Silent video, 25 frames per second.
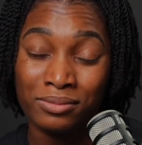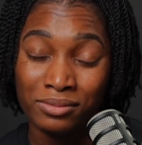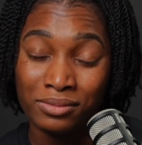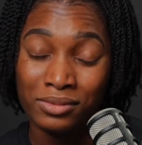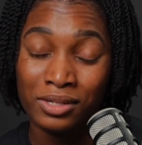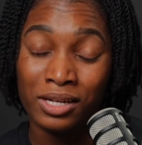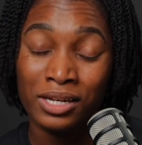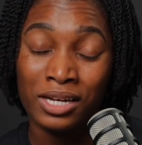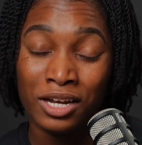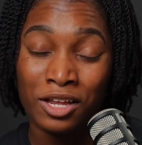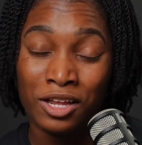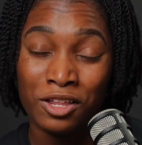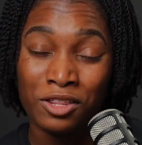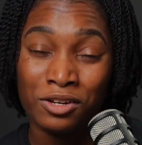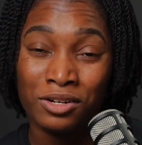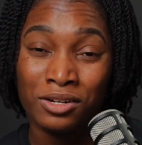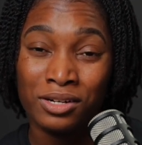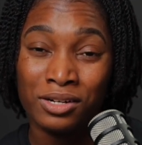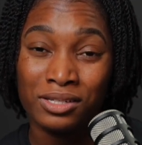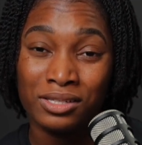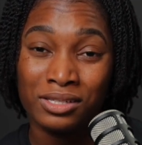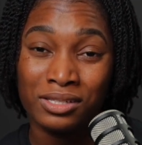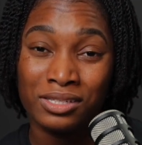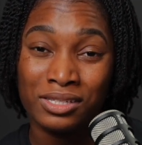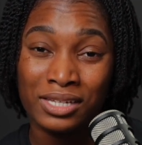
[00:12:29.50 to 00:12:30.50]
another
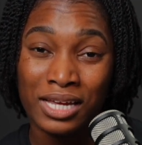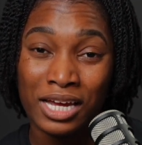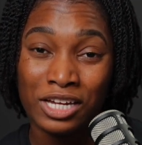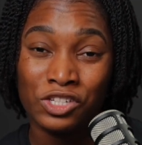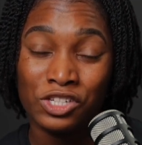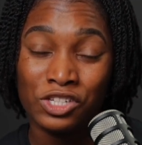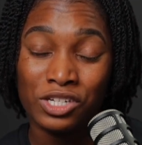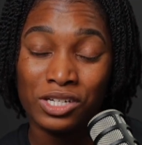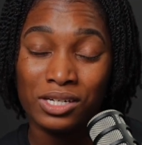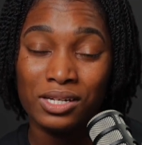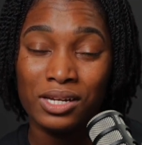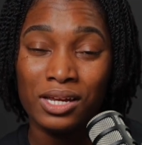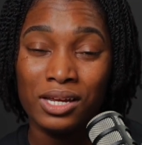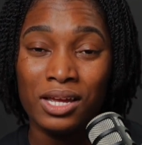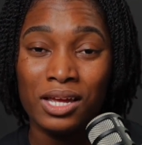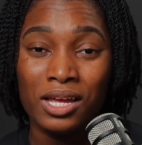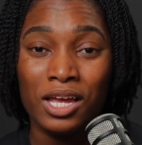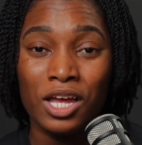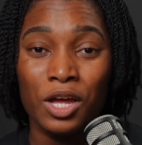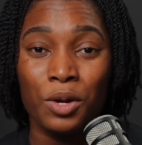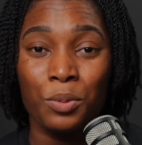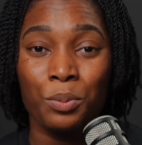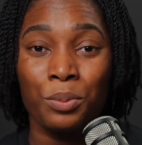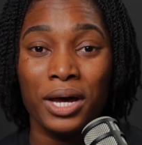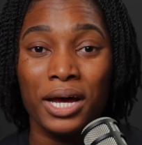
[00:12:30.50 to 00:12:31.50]
session.
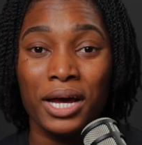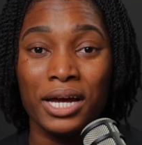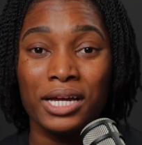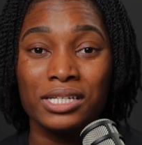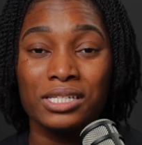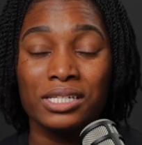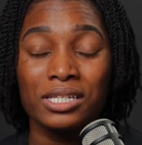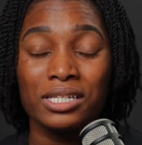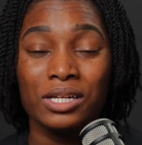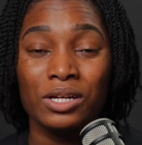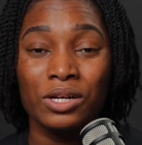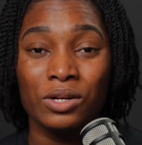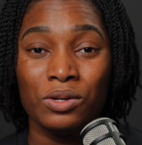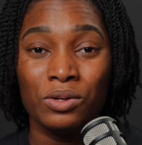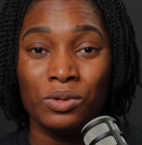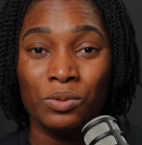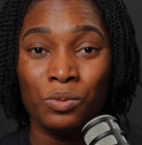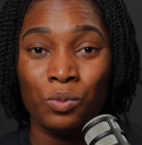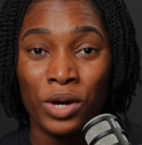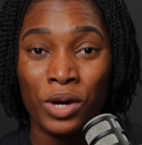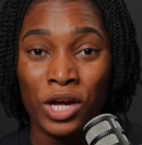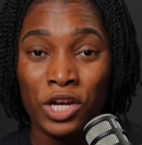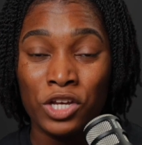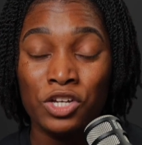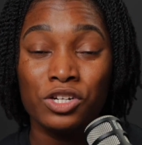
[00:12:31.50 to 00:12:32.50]
But
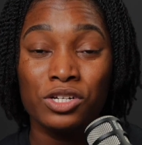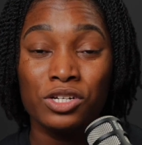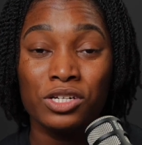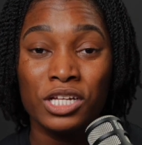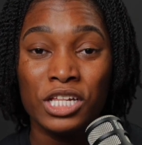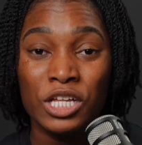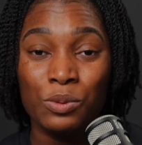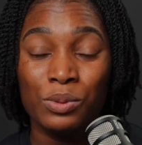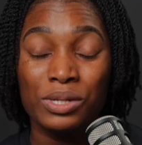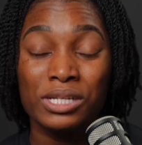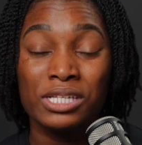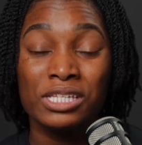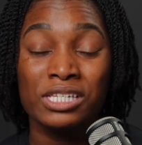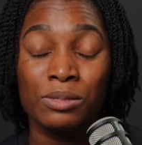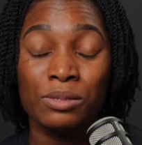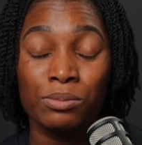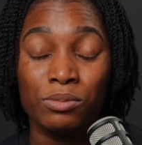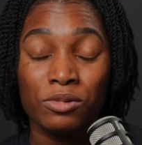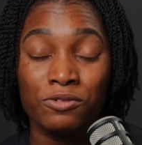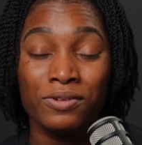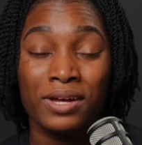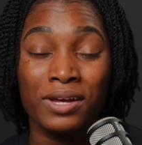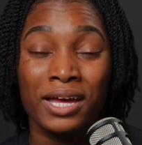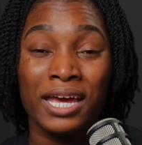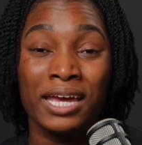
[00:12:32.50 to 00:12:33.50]
when you're dealing with
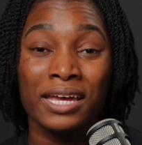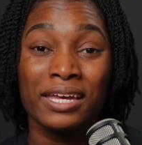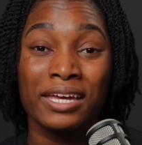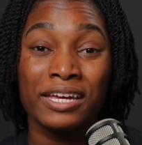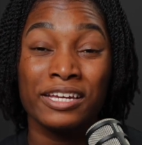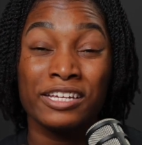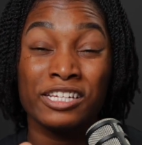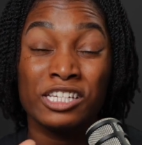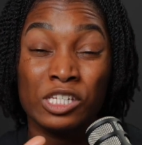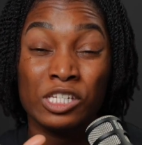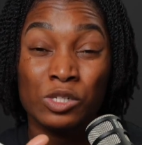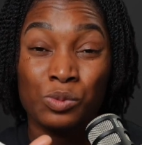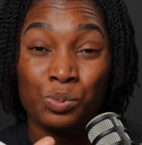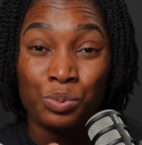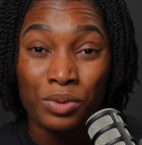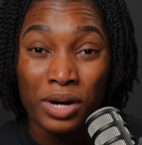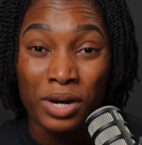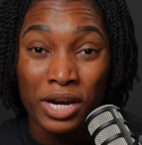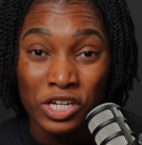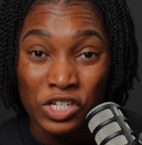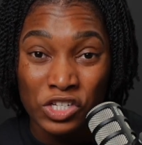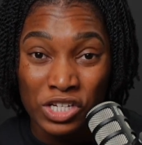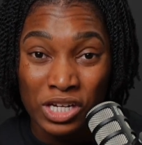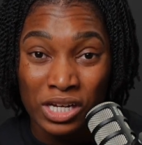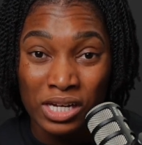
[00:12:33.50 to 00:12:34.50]
simplifying
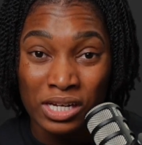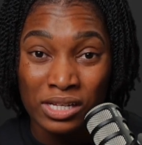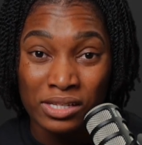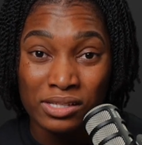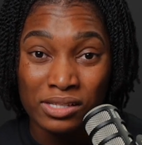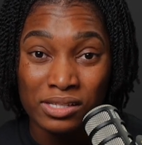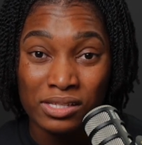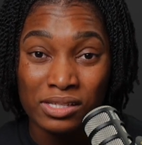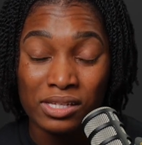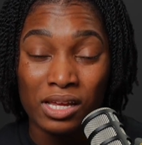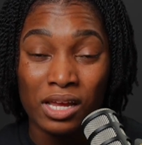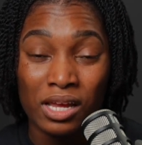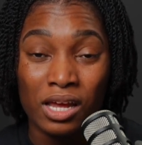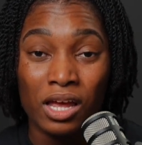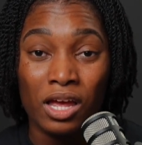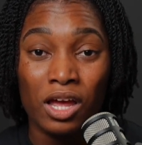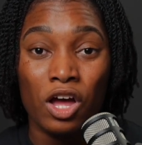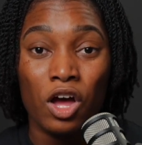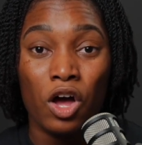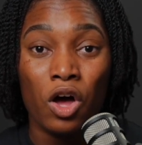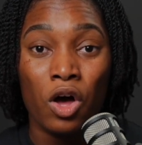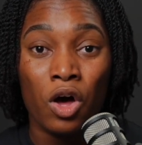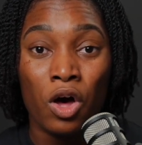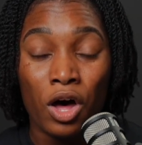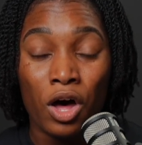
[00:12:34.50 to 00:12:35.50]
expressions,
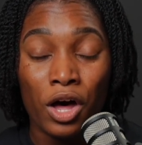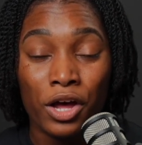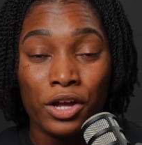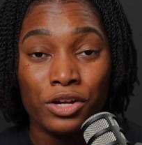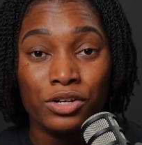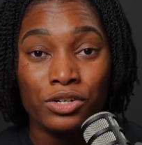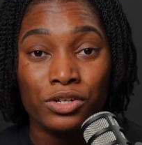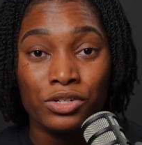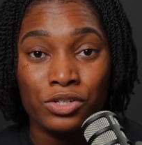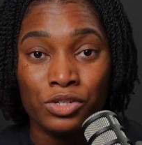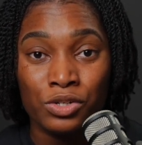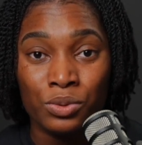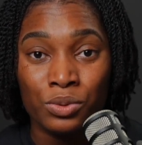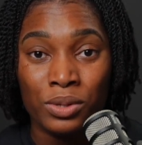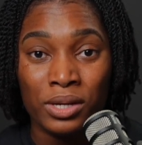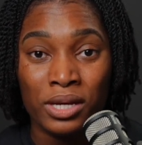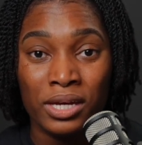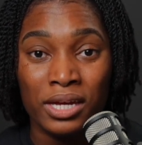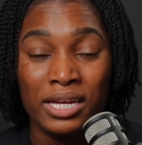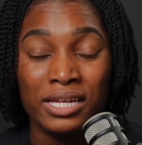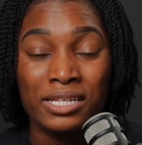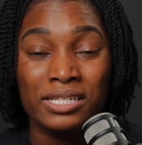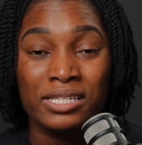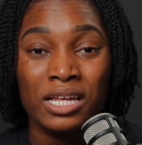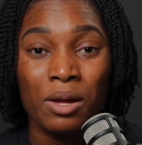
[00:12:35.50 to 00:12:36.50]
all you're doing
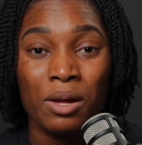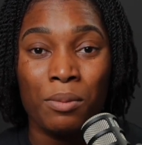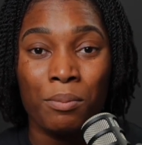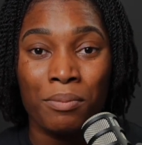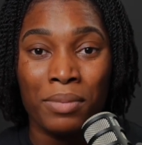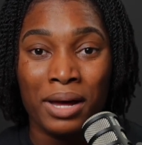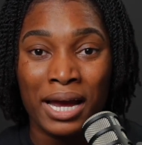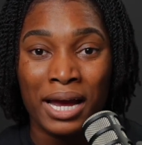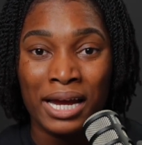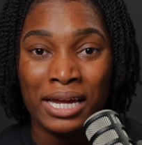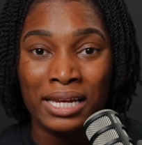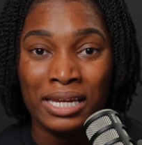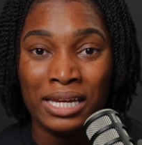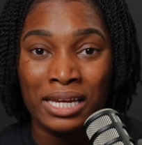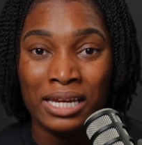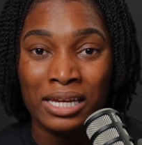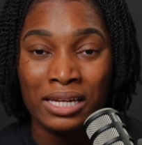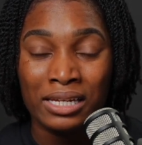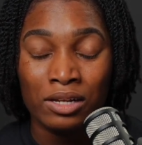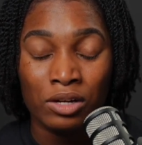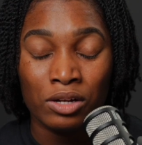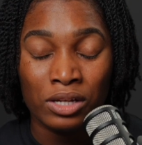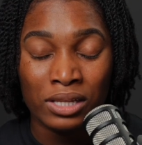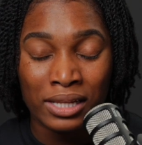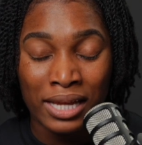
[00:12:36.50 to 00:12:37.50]
is combining
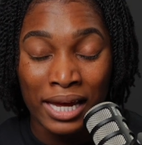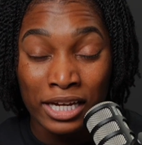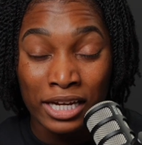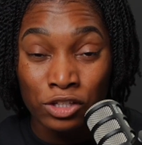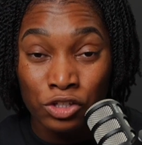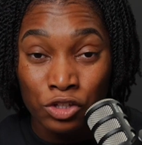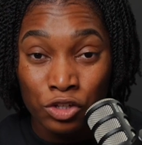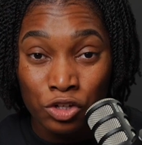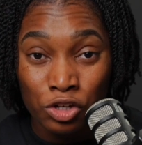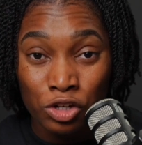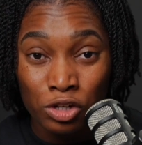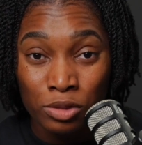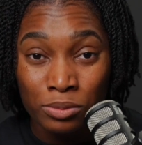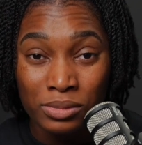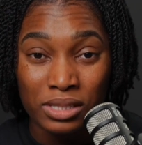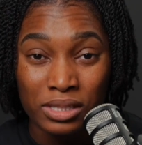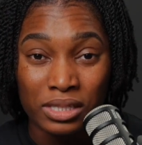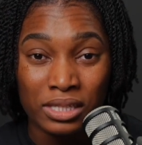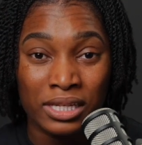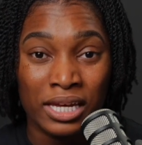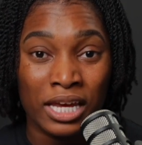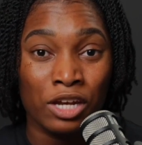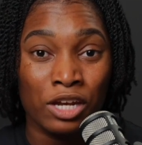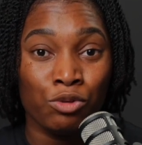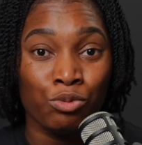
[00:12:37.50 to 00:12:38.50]
like terms,
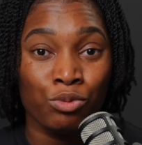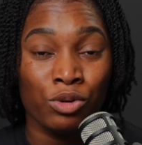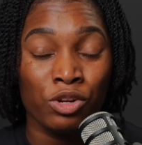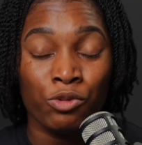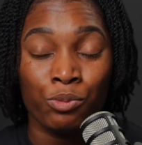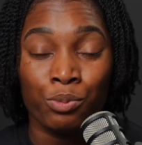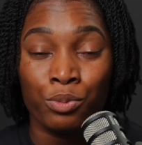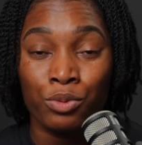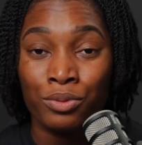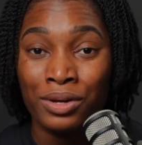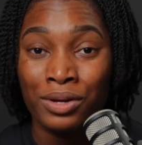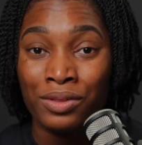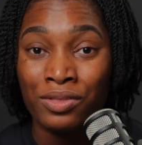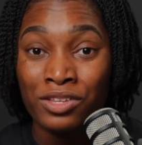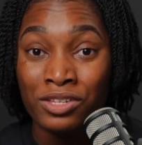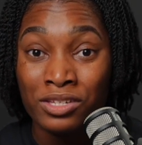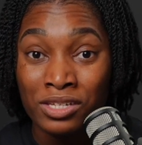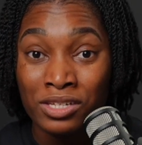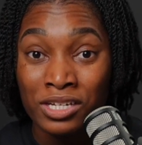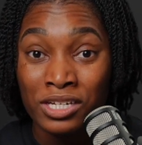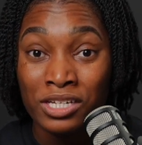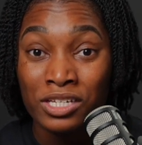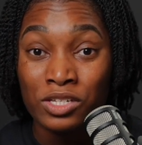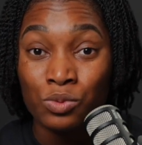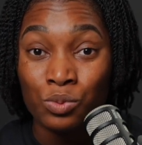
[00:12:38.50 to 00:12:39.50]
getting rid of
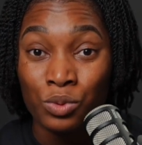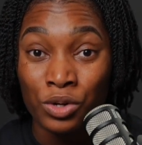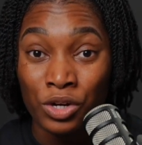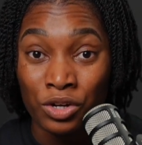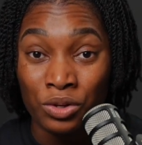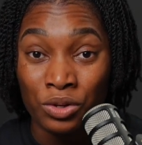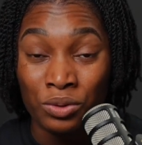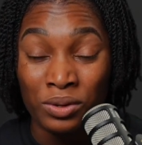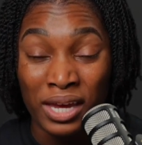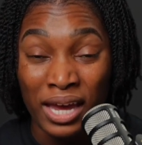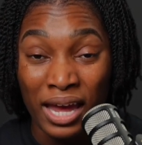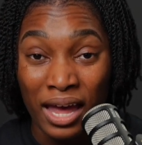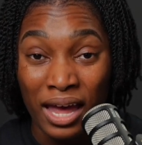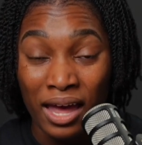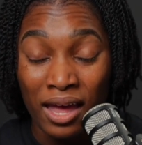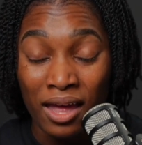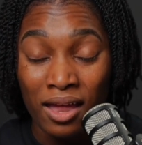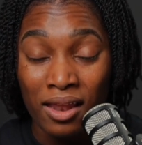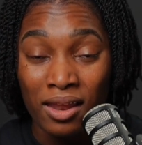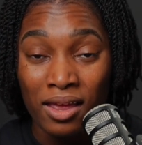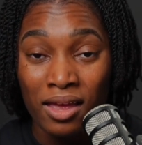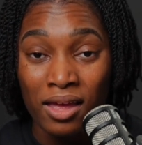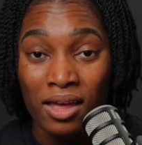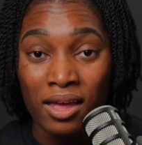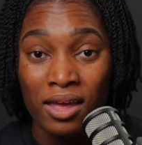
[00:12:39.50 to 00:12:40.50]
parentheses where you can.